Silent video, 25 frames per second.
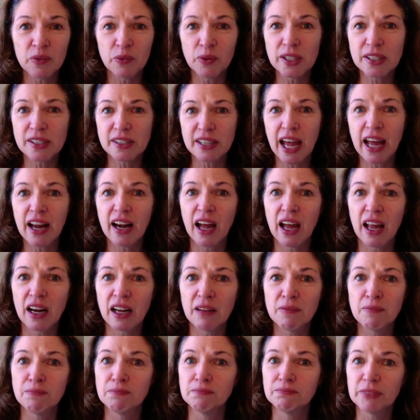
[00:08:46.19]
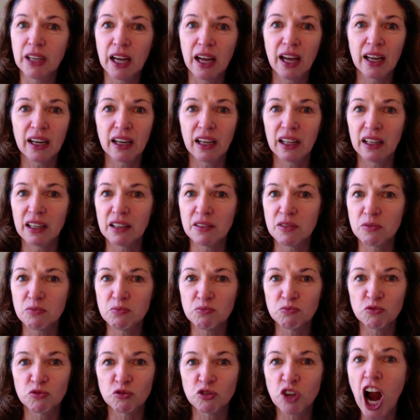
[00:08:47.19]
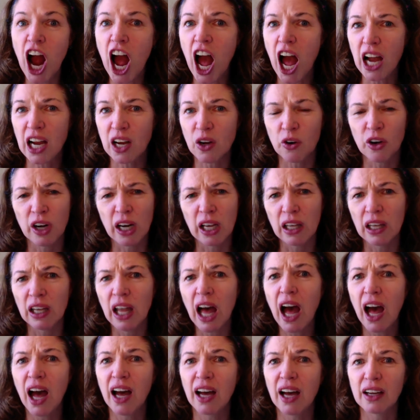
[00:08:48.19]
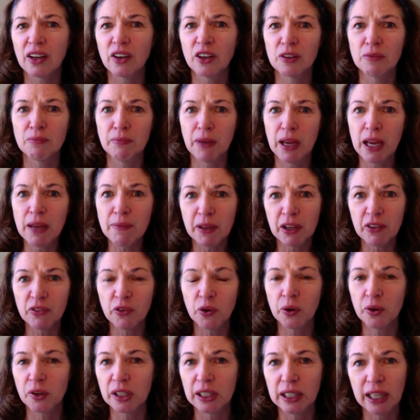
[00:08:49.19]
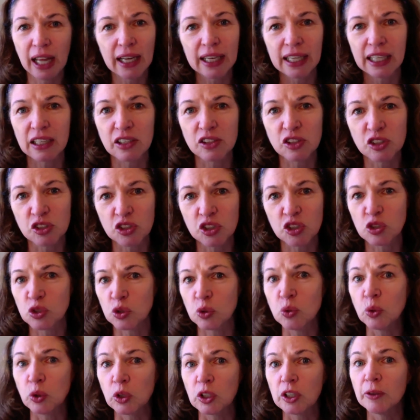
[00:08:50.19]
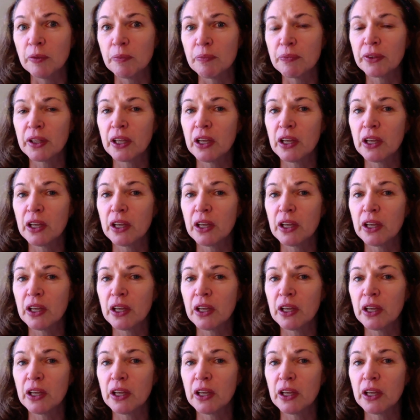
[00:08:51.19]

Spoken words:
we sat on a rock or a log, or maybe if we were lucky, a stool.